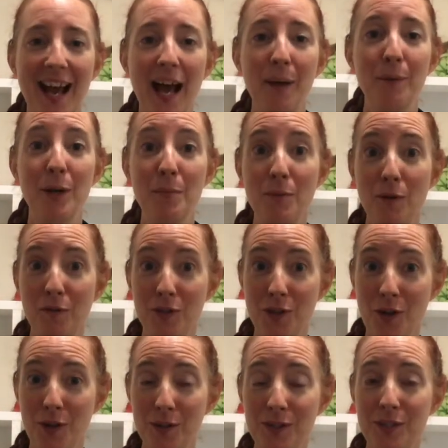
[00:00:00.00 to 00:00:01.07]
I'm going to move us
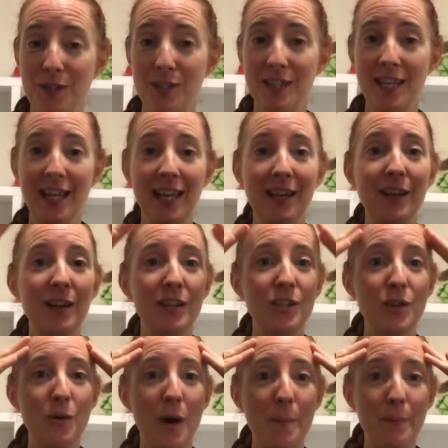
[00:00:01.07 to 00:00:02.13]
on to singing
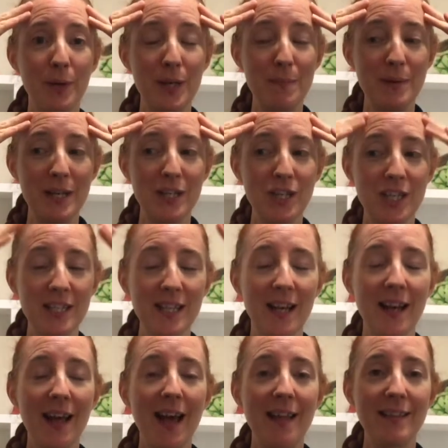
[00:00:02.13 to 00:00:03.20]
to our body pitches,
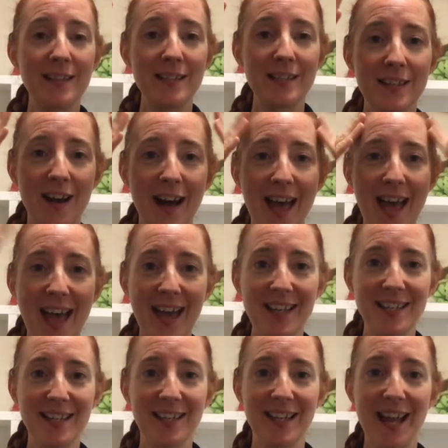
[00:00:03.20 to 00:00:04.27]
and this is
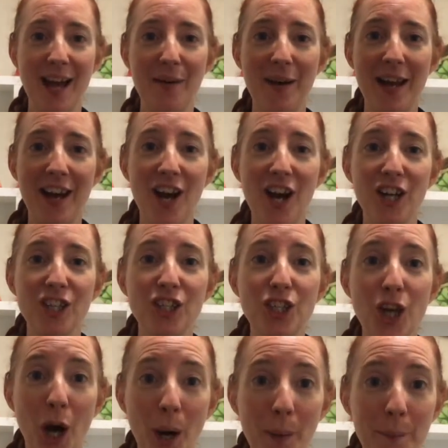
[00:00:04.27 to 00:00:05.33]
head now and our
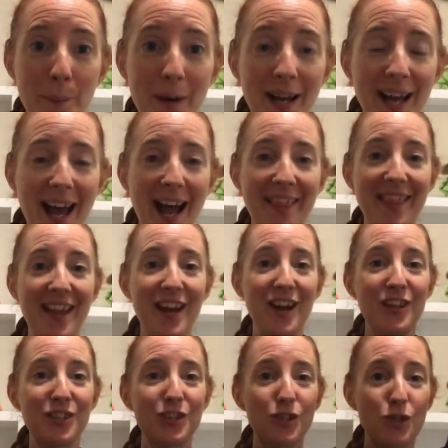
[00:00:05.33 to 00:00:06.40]
tum, and then
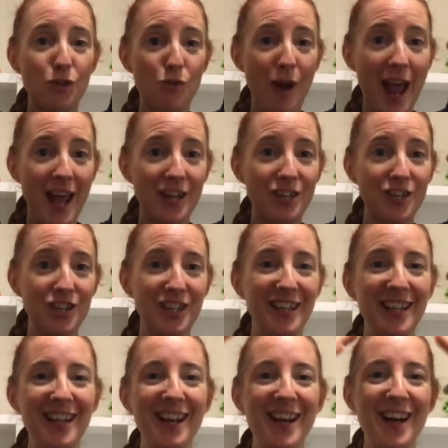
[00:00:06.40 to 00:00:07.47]
our stretch.
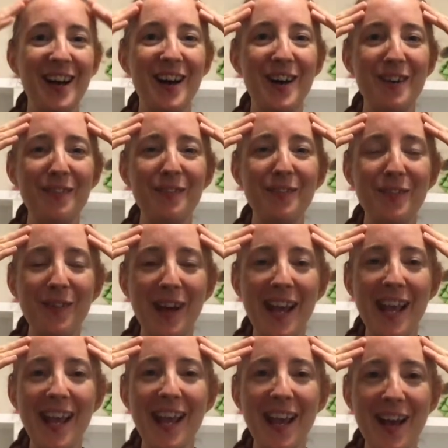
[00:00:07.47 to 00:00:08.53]
Off
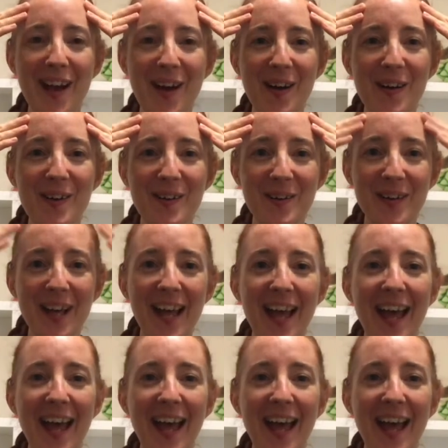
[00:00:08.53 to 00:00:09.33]
we go.